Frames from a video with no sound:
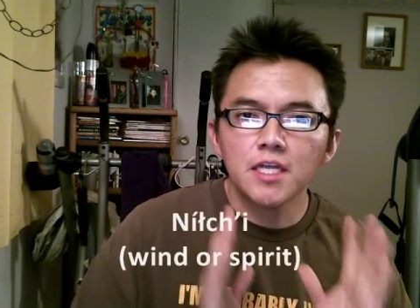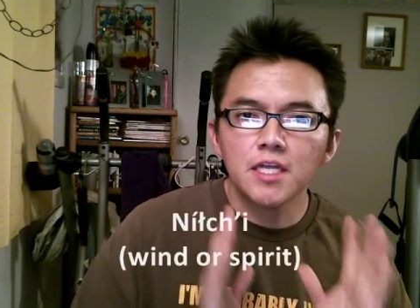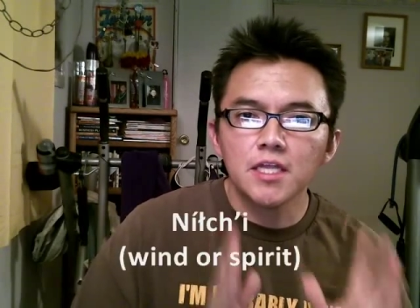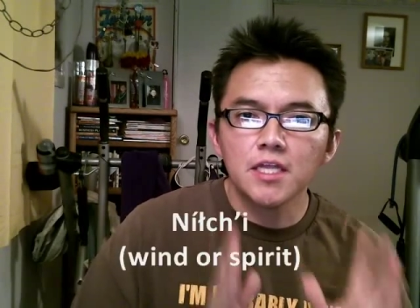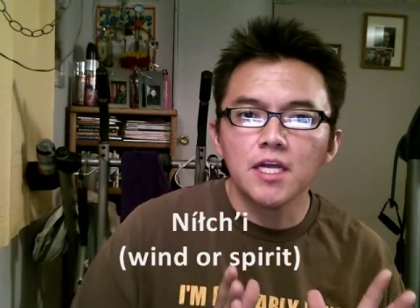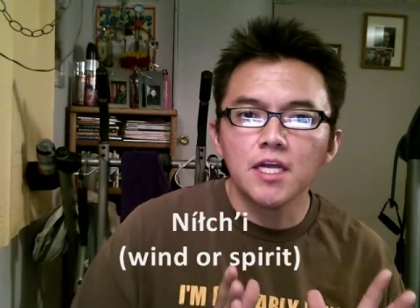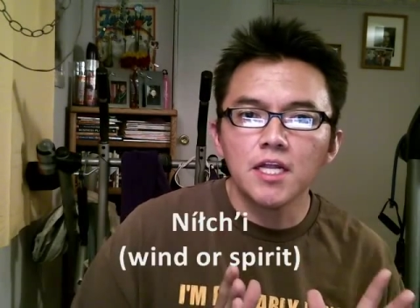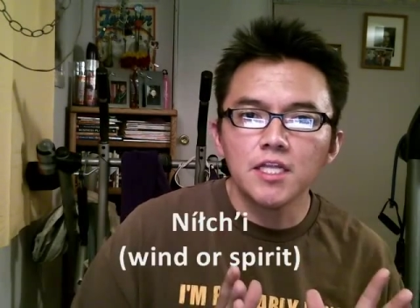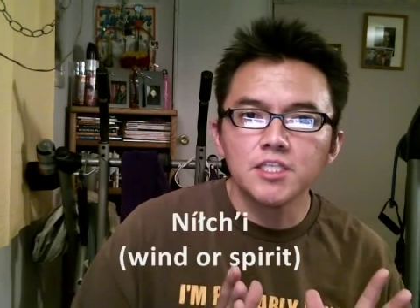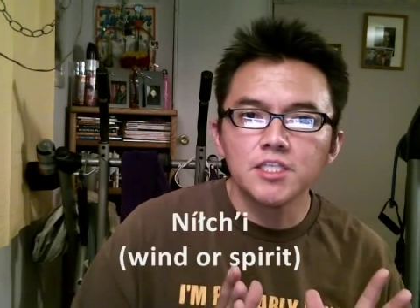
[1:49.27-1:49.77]

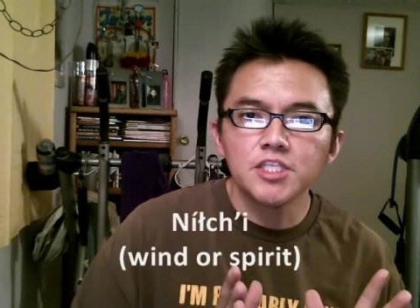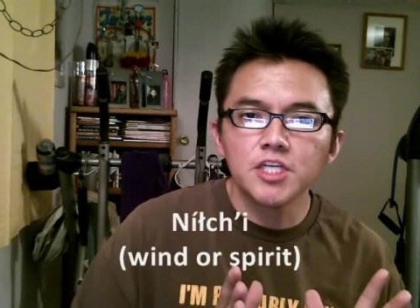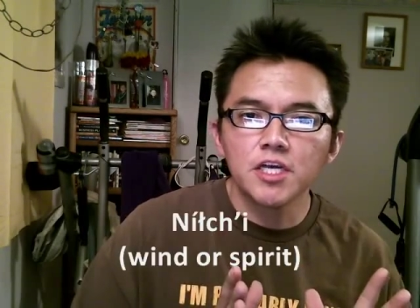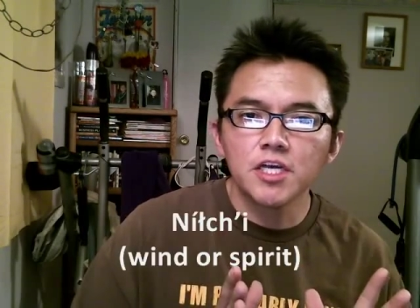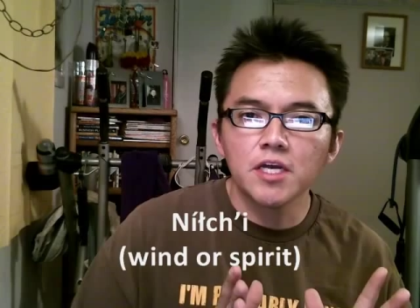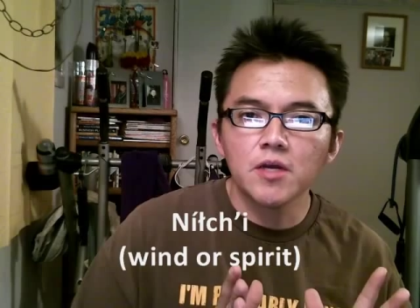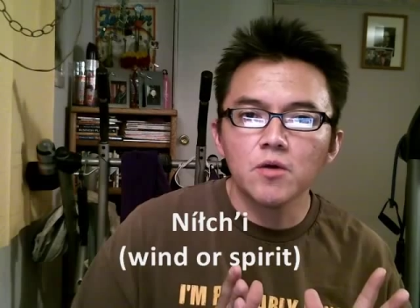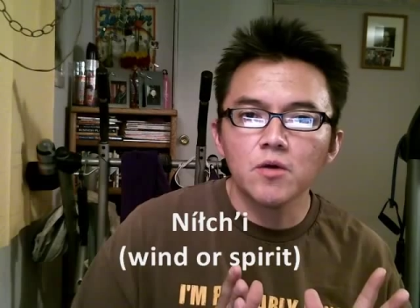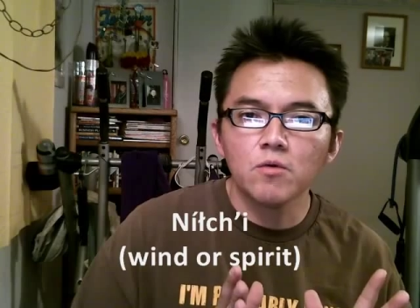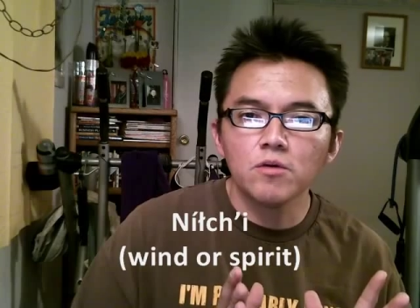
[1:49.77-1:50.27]

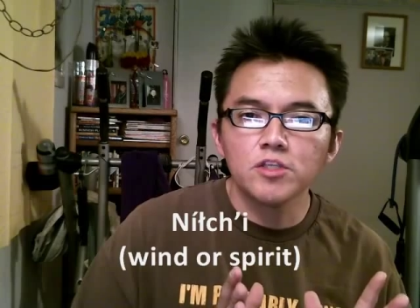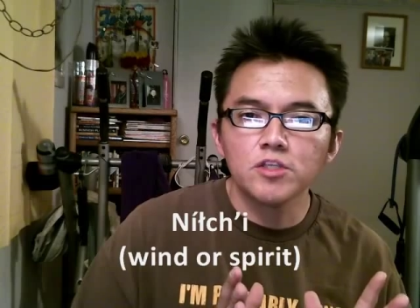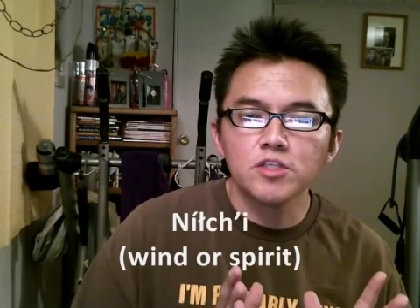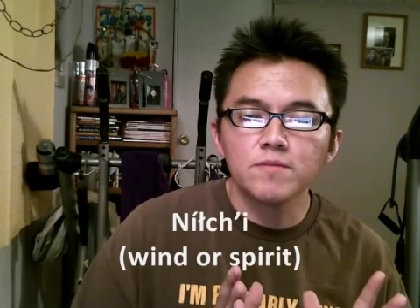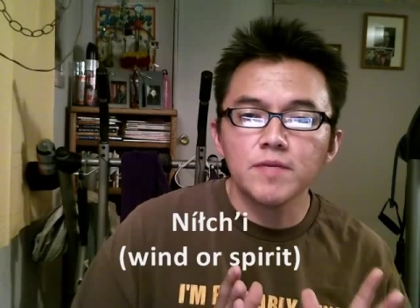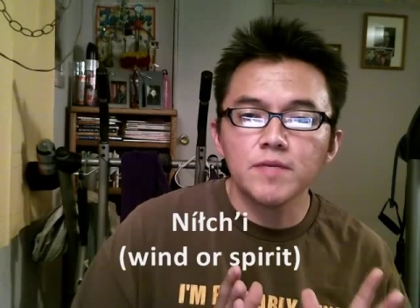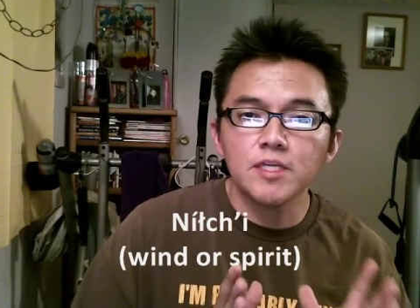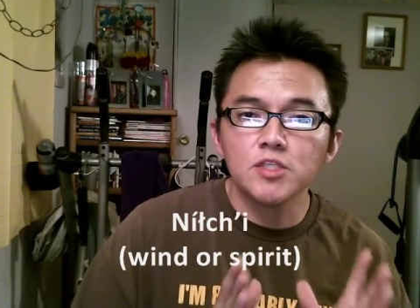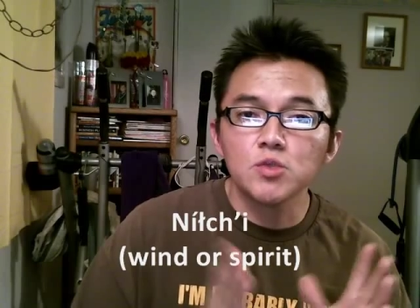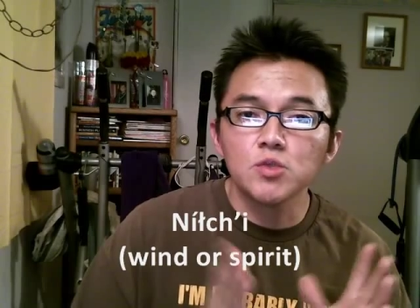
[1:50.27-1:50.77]
Níłch'í, which
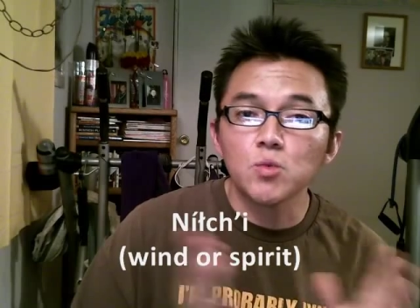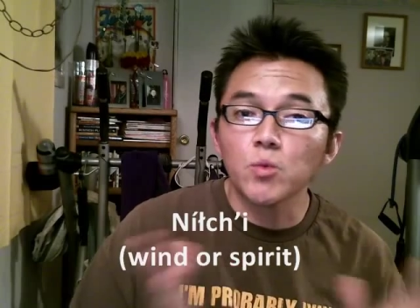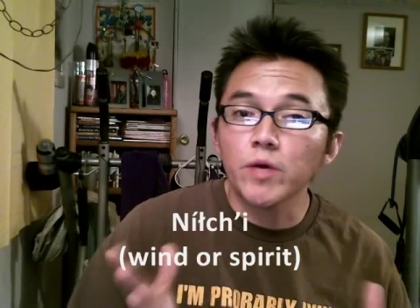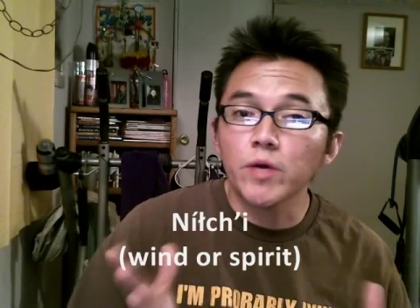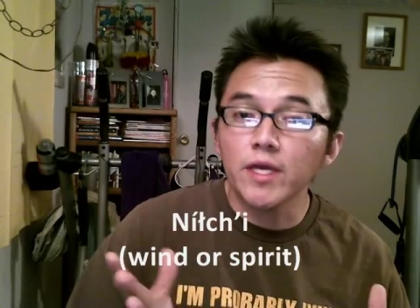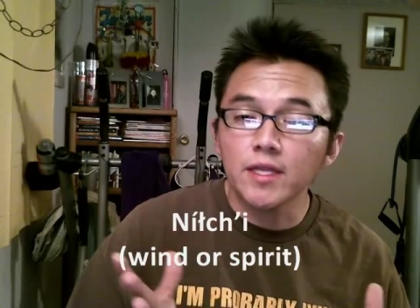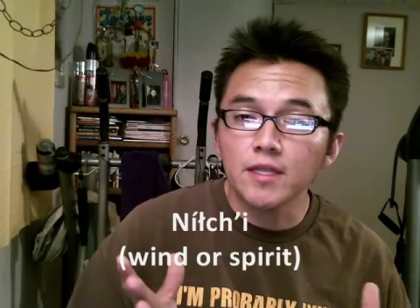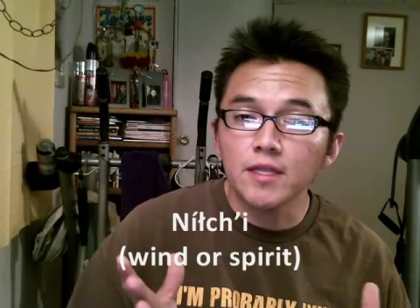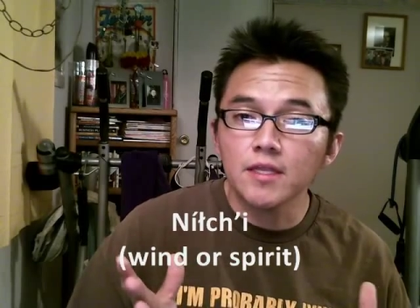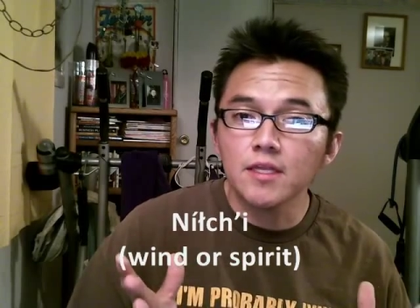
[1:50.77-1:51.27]
means
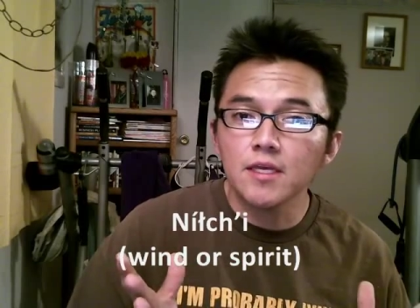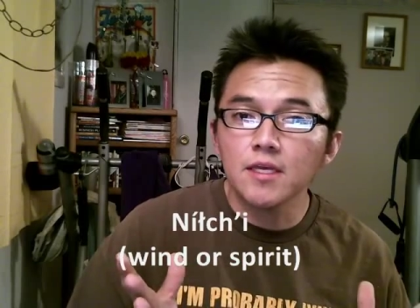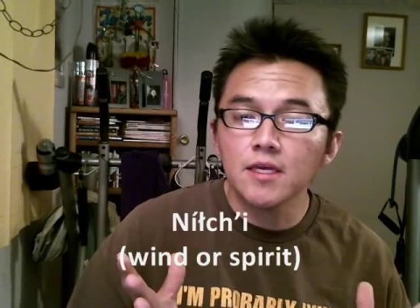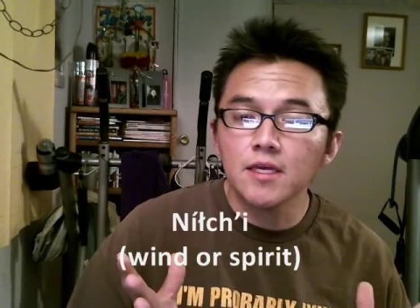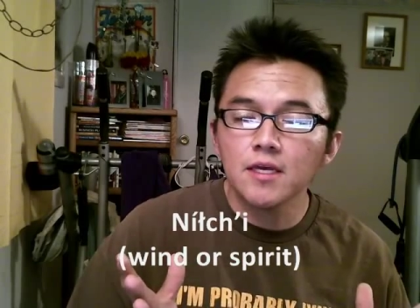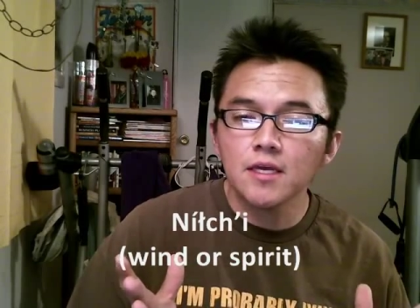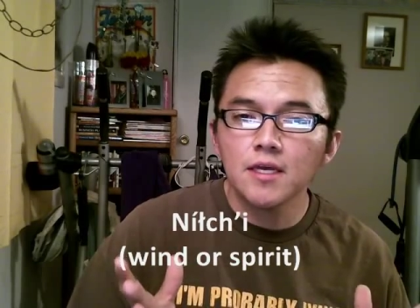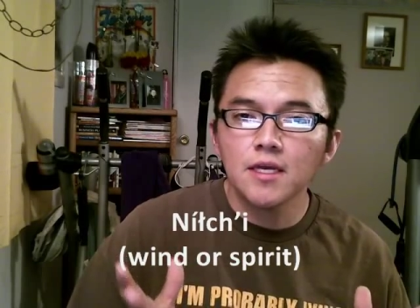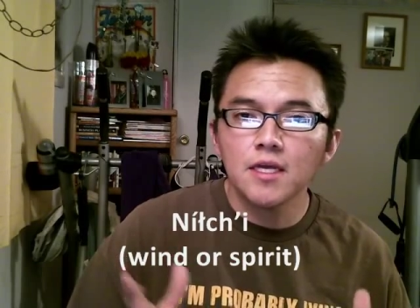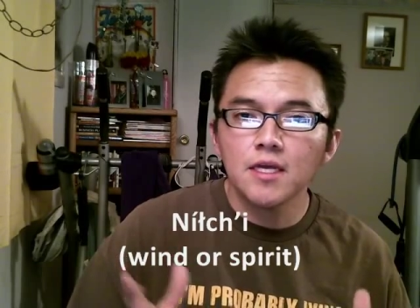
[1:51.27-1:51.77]
wind,
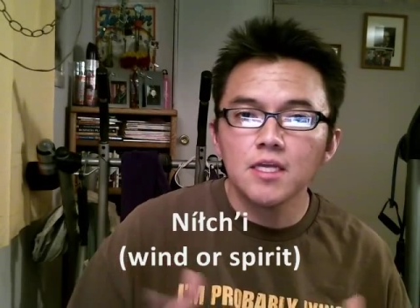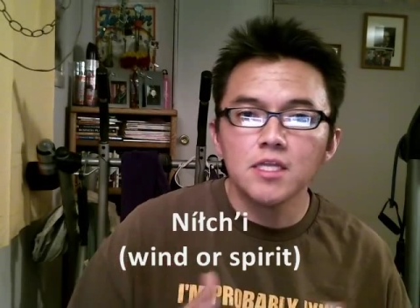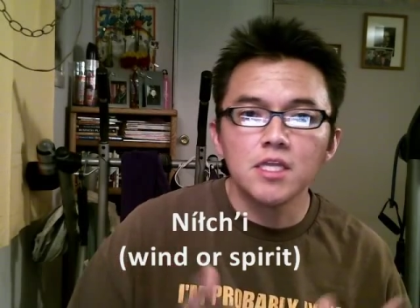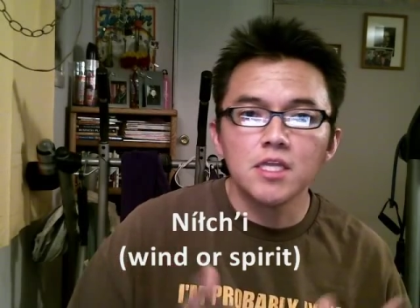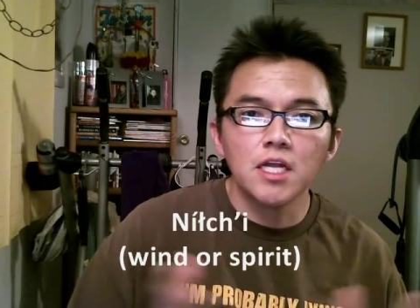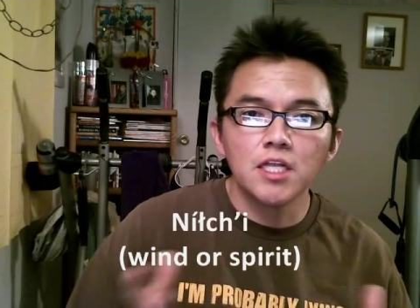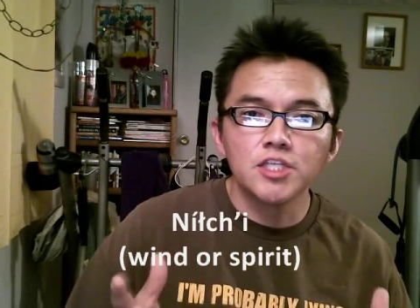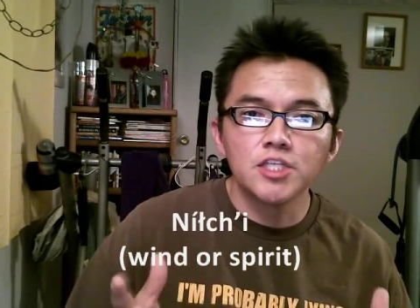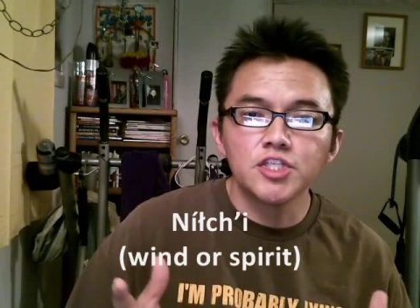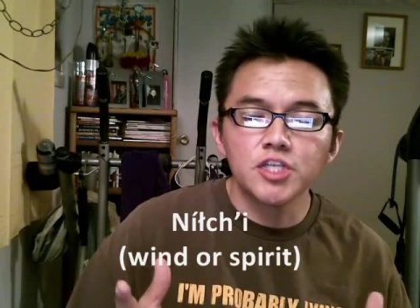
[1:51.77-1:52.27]

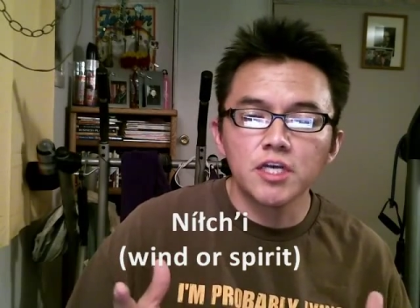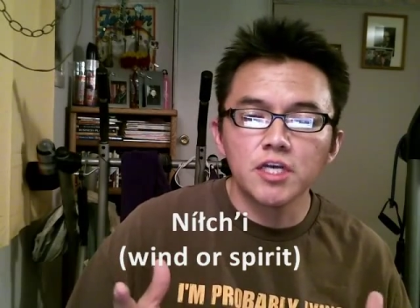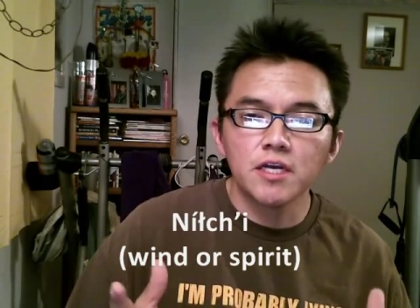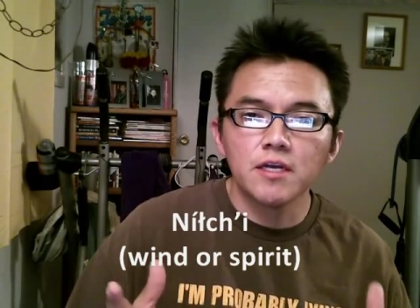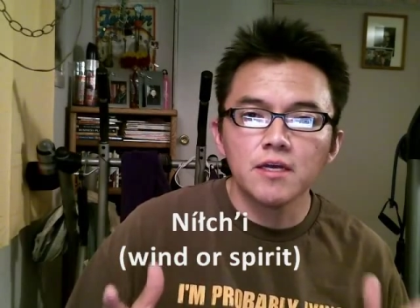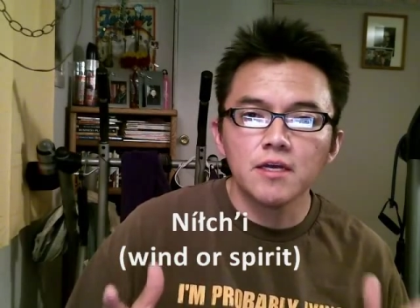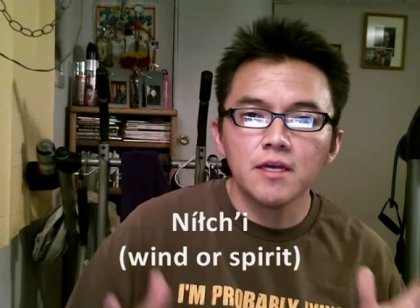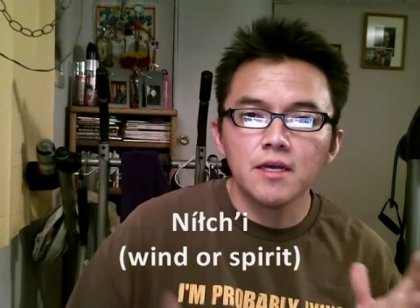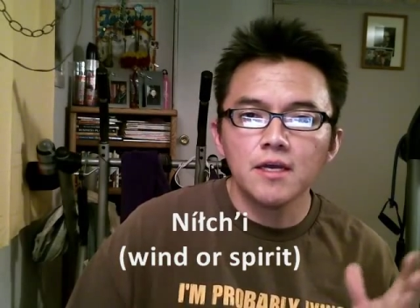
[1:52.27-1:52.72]
Níłch'í.